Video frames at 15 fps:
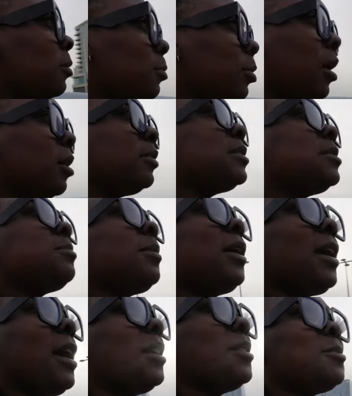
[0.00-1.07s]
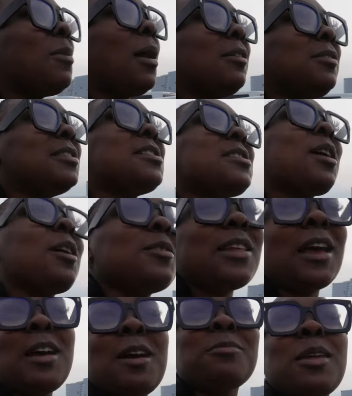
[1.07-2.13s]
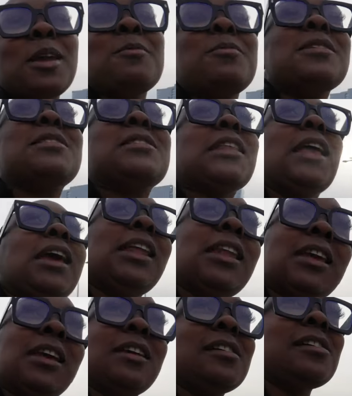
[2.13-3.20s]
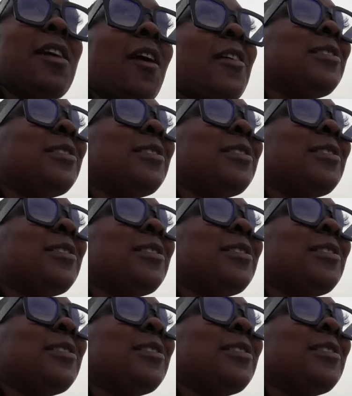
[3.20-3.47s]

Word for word: way. Bro, this man got us walking in circles. They gonna think we stealing.